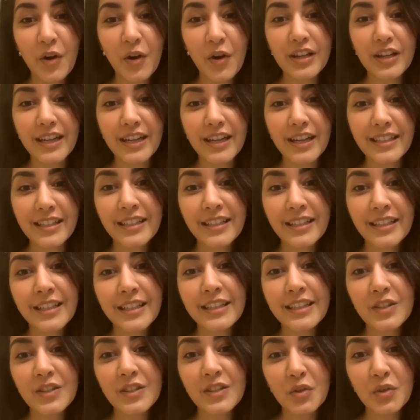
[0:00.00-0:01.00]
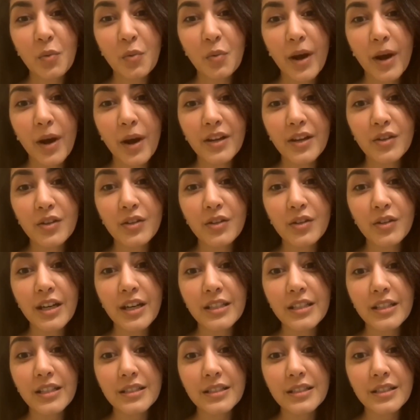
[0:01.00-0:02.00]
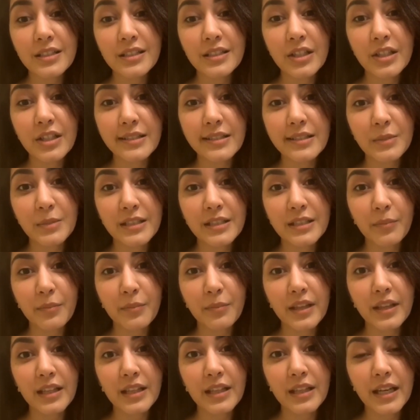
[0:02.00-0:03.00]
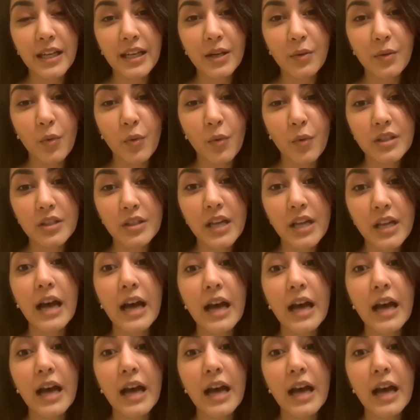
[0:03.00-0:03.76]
already. So why don't you guys suggest me something that I can watch?